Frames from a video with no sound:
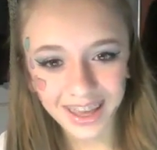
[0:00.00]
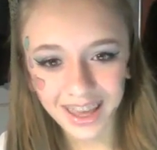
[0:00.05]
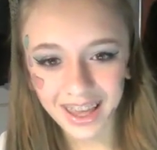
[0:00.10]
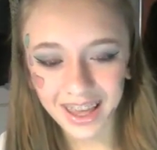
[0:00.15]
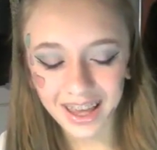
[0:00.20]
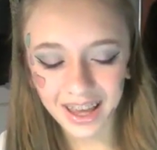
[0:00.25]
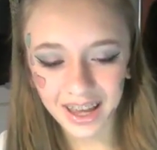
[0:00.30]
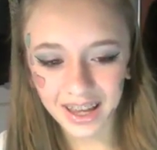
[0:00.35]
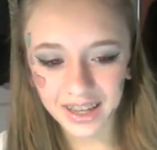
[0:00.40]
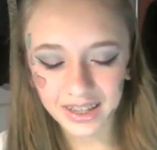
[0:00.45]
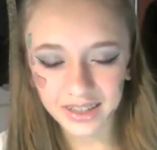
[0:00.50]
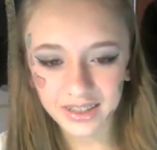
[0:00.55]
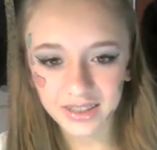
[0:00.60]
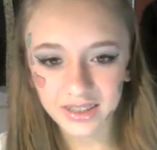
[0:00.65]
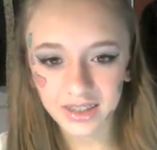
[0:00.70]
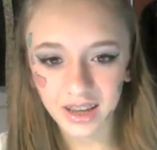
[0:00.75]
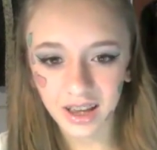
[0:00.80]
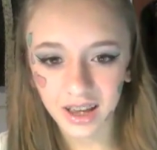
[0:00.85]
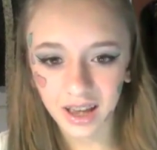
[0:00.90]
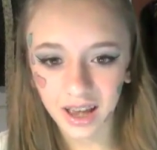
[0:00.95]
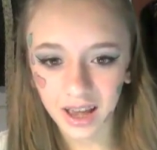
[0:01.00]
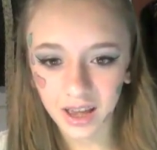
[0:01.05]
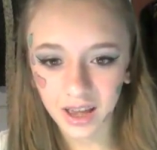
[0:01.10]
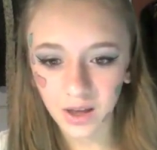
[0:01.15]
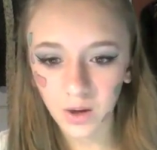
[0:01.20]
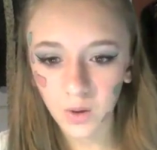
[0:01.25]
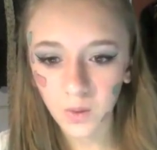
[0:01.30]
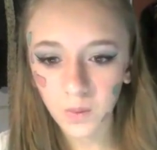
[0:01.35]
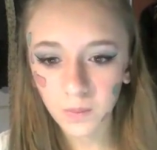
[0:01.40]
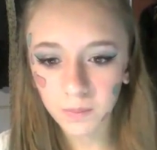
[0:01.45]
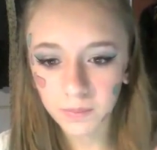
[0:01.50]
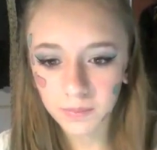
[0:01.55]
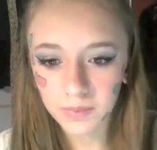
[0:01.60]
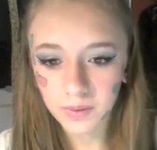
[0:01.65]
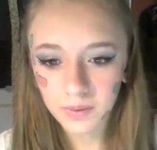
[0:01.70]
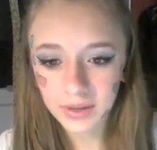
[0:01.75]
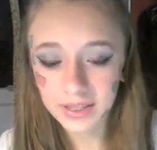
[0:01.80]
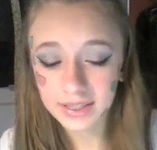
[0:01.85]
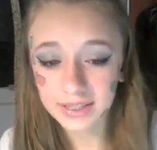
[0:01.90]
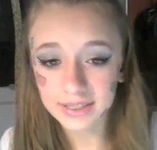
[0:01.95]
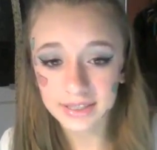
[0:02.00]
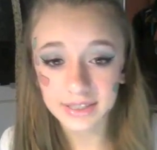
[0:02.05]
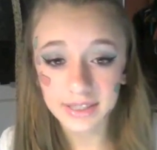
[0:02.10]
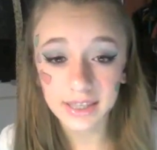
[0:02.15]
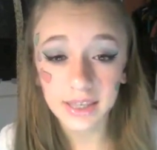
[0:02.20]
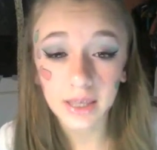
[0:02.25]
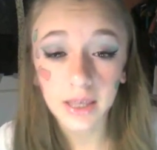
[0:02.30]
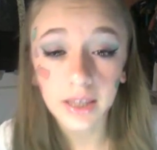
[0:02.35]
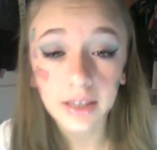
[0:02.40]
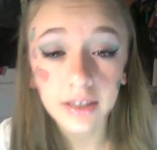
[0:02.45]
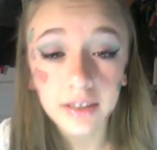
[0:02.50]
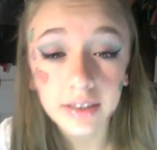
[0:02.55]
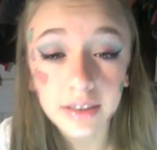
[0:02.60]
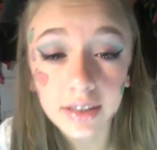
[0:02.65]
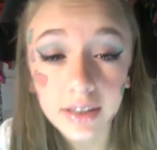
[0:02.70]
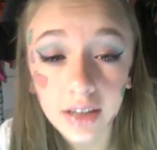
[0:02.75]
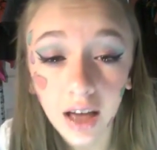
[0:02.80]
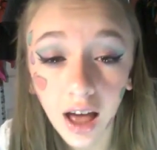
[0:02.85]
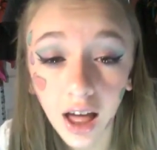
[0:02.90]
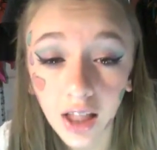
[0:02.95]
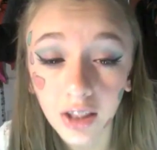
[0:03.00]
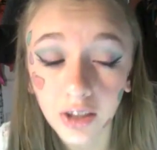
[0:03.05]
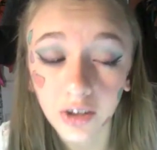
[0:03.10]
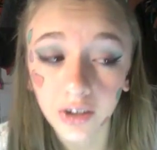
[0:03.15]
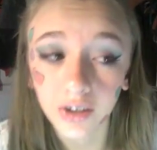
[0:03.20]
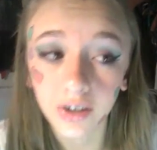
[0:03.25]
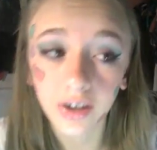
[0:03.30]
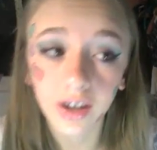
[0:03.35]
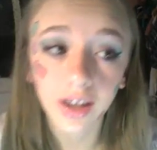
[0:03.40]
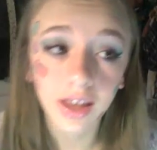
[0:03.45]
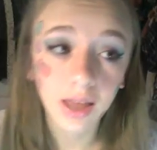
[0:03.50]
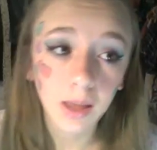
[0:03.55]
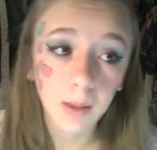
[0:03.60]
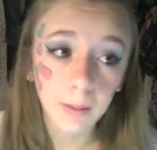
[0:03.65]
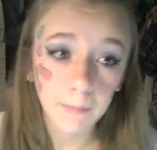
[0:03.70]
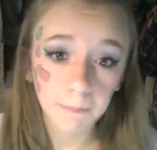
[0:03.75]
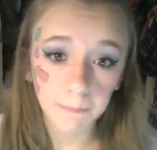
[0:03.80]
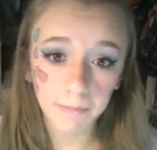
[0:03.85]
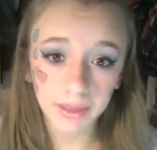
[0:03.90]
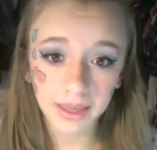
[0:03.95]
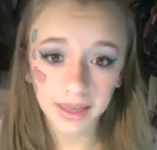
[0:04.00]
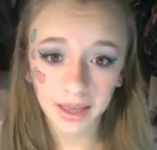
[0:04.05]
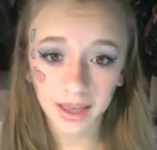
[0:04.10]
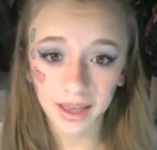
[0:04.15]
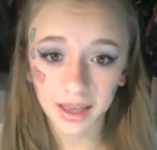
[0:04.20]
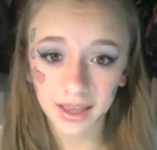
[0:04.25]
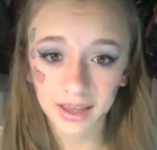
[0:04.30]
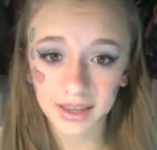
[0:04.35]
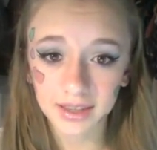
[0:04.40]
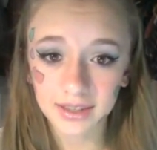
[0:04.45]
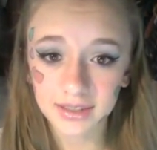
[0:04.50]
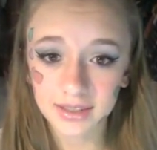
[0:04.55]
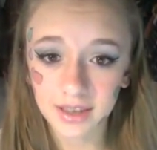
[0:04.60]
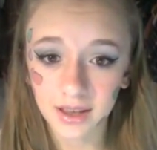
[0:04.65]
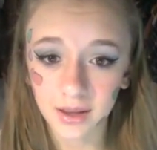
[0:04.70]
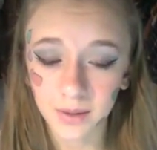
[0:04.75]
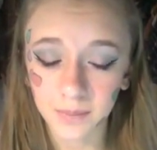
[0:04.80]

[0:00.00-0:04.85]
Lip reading: And I hope you can see the color, because